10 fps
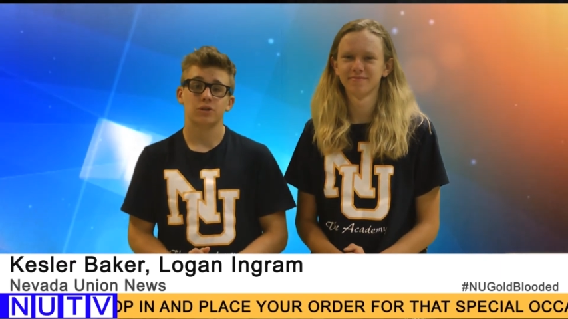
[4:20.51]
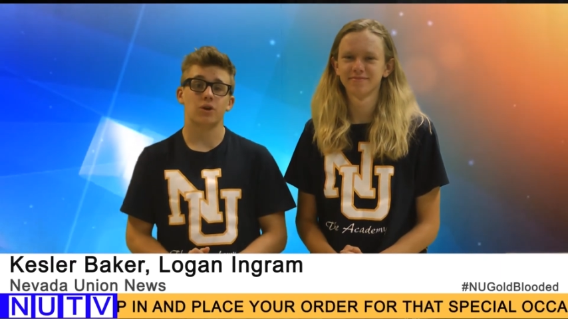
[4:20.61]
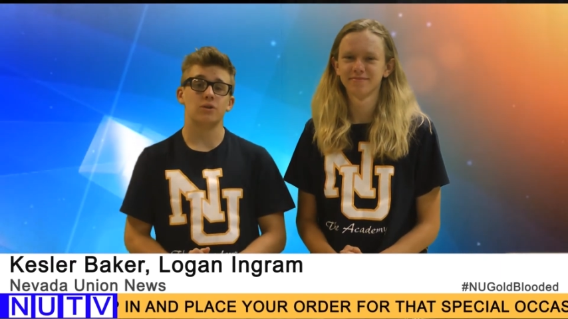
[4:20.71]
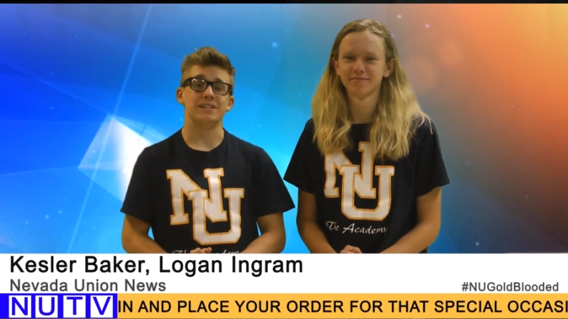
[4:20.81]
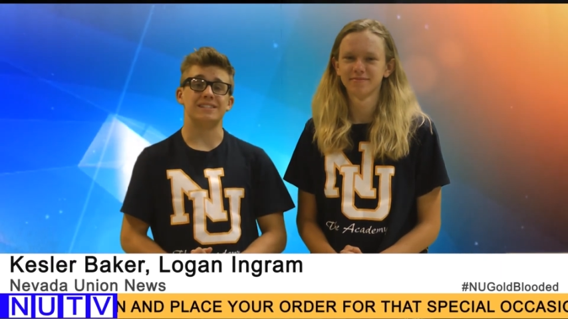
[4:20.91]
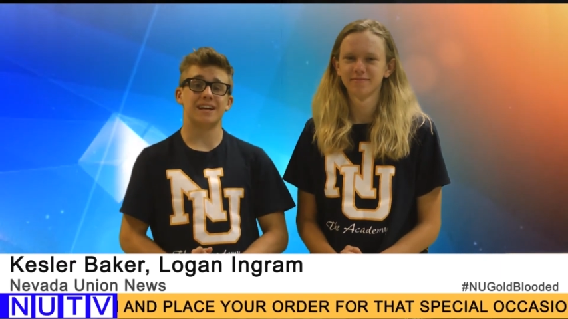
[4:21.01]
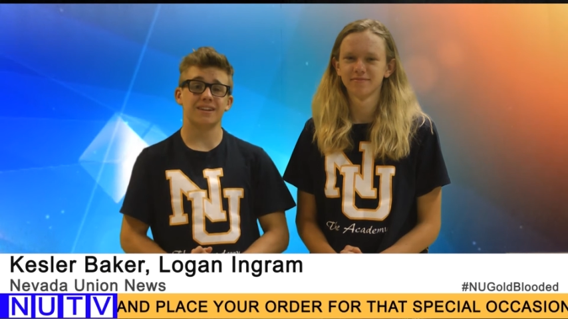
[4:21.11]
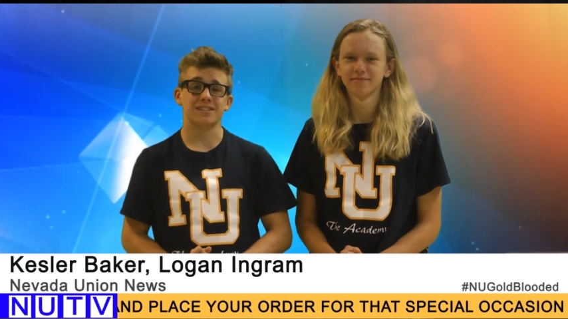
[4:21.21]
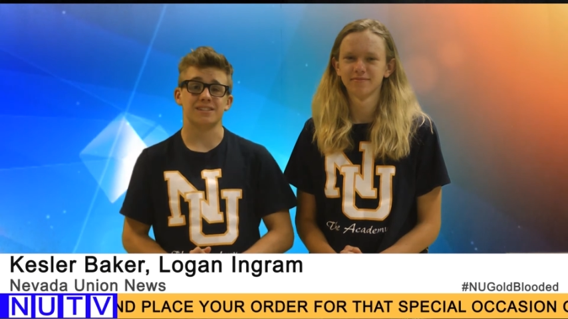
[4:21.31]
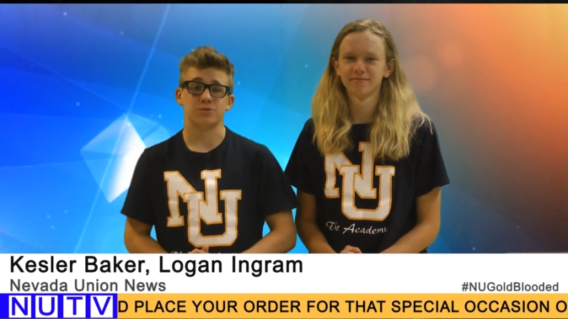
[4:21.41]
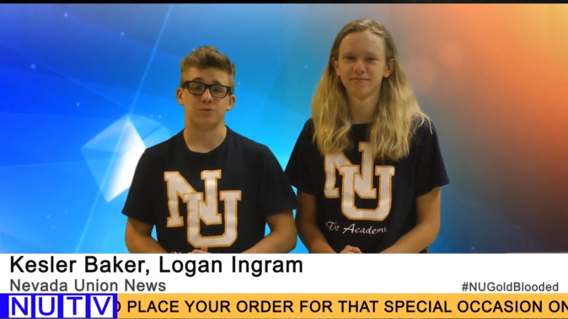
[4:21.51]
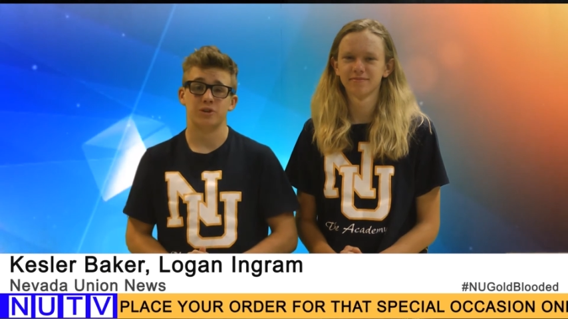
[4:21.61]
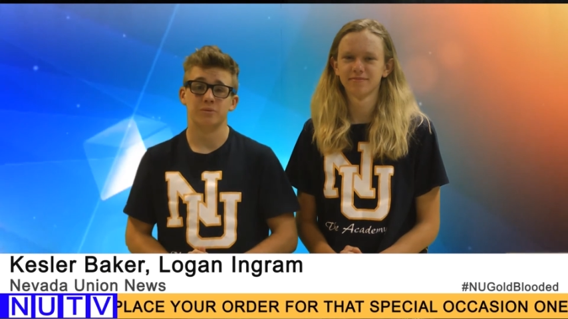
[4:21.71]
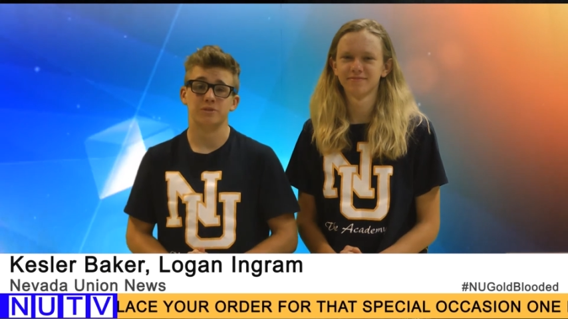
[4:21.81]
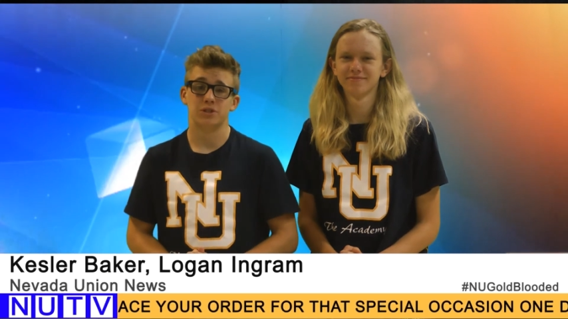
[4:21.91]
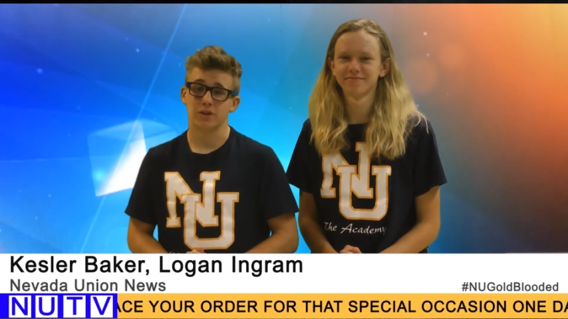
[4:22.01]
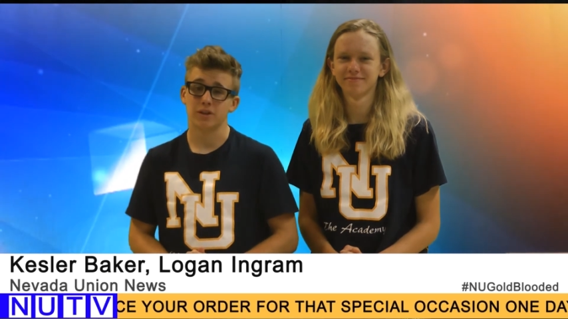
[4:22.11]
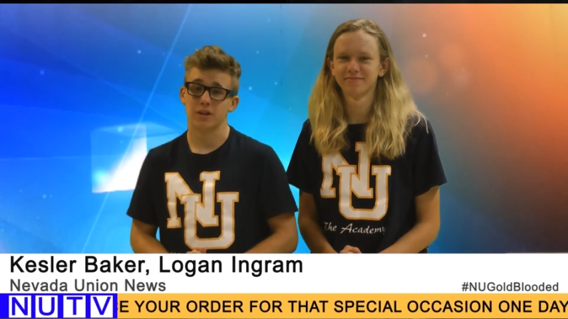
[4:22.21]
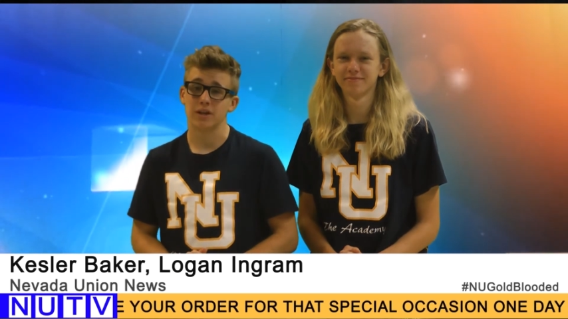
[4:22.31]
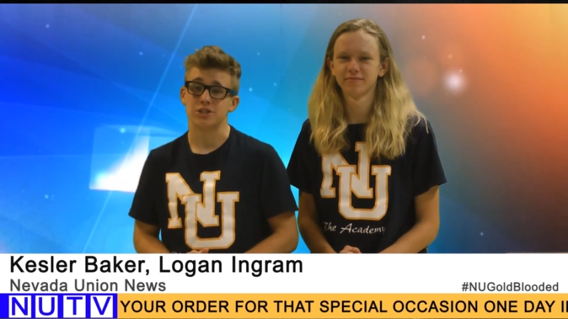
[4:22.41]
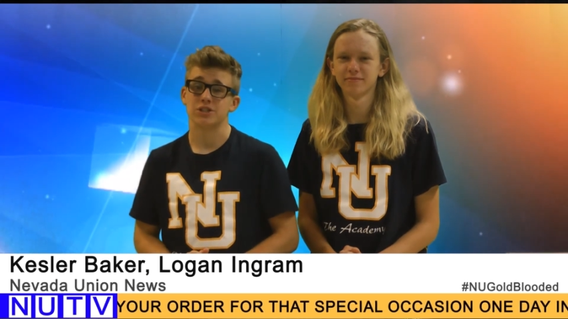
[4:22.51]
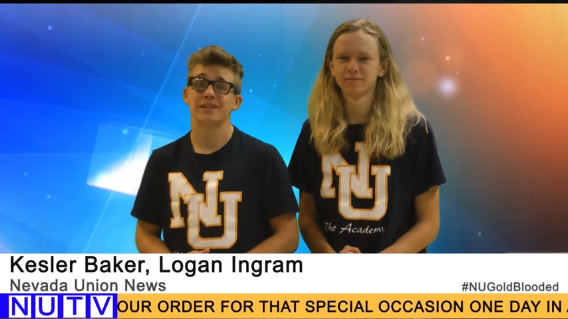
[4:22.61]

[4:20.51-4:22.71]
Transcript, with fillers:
Speaker 1: go to Dallas's room during lunch